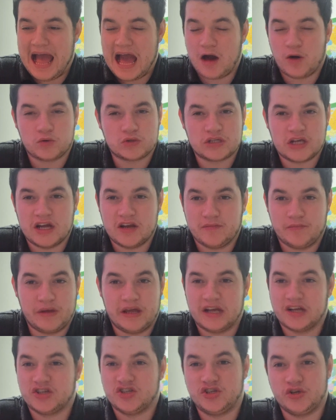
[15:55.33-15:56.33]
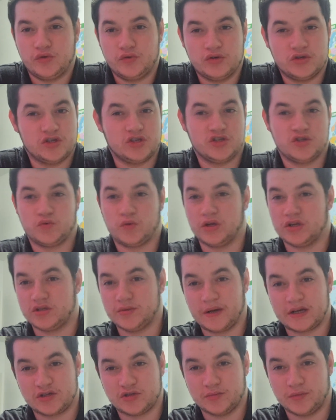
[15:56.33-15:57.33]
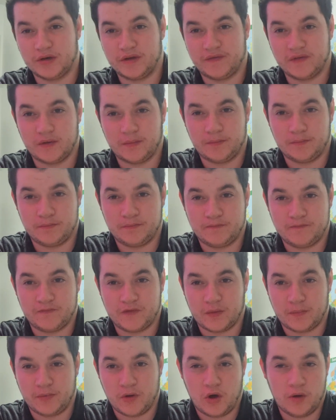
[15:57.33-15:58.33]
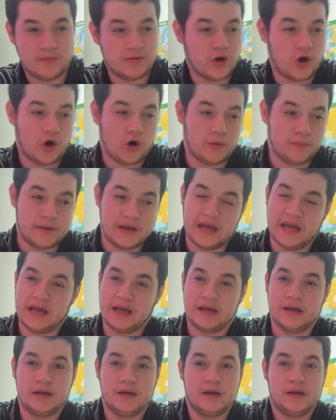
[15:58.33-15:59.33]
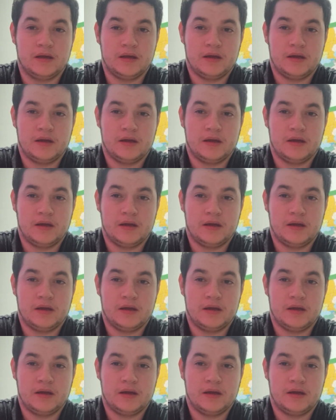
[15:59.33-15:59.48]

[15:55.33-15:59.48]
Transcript: outside of being a student and just wanting some extra money for the pub, or being,